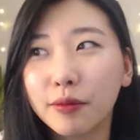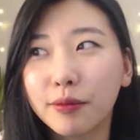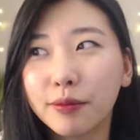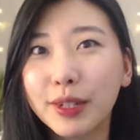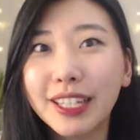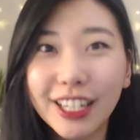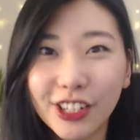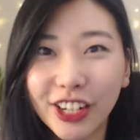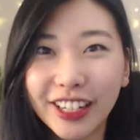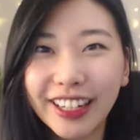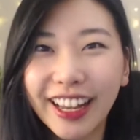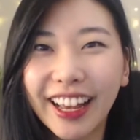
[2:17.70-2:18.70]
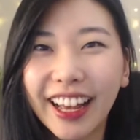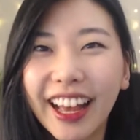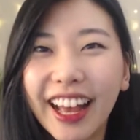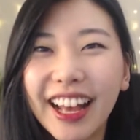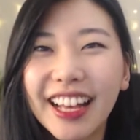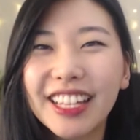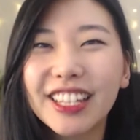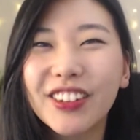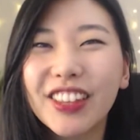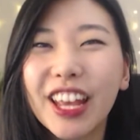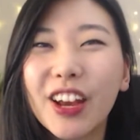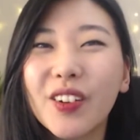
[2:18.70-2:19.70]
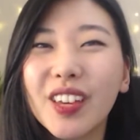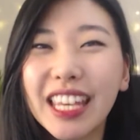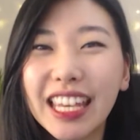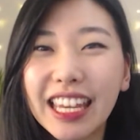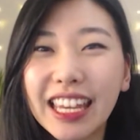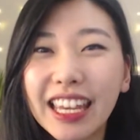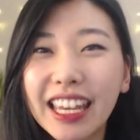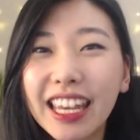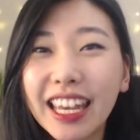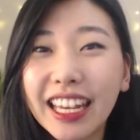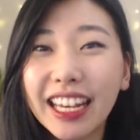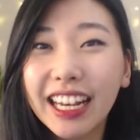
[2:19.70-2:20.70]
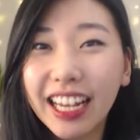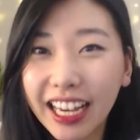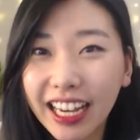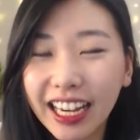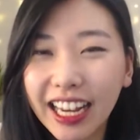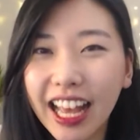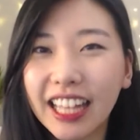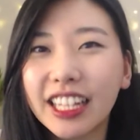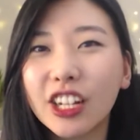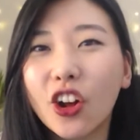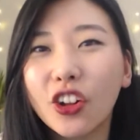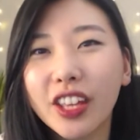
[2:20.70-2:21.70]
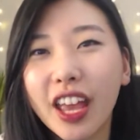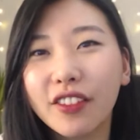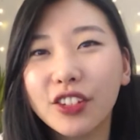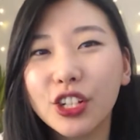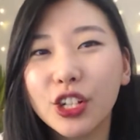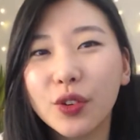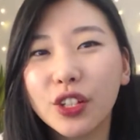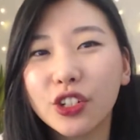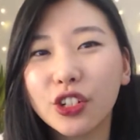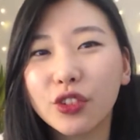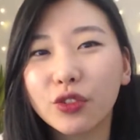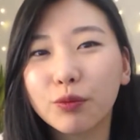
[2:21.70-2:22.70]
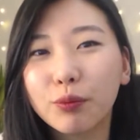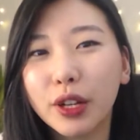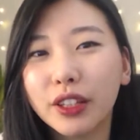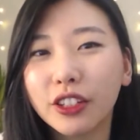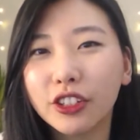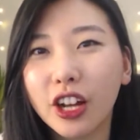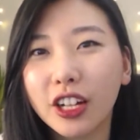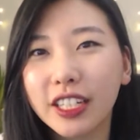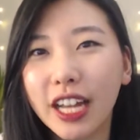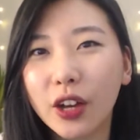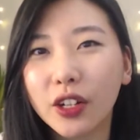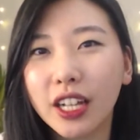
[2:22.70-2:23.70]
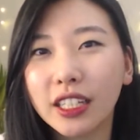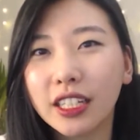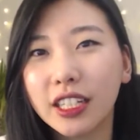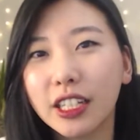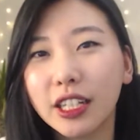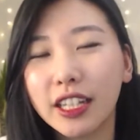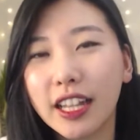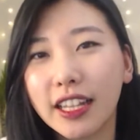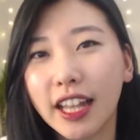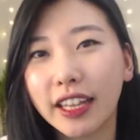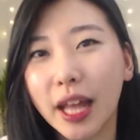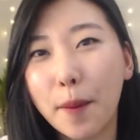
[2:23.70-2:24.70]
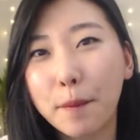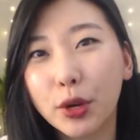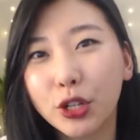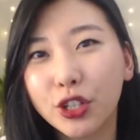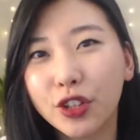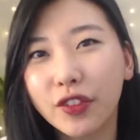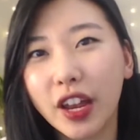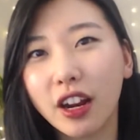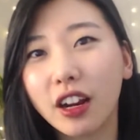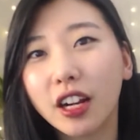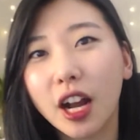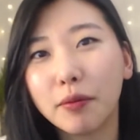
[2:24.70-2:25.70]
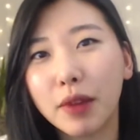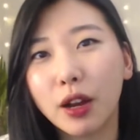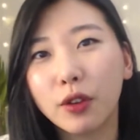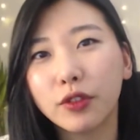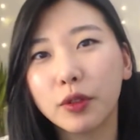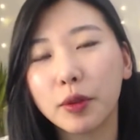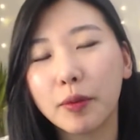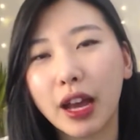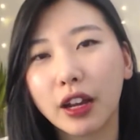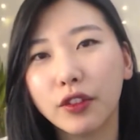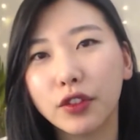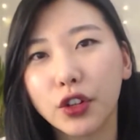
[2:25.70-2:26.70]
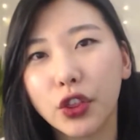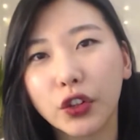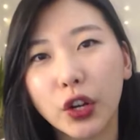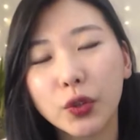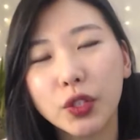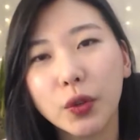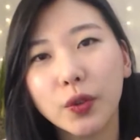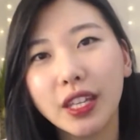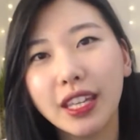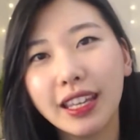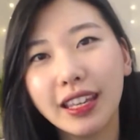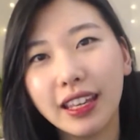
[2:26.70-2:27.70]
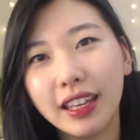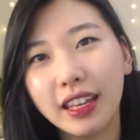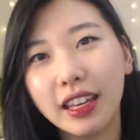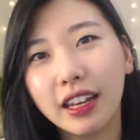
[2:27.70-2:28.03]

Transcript: position. So they go E, and then all they have to do is just put their tongue down and let that burst of air come out from the back of their throat. So eek,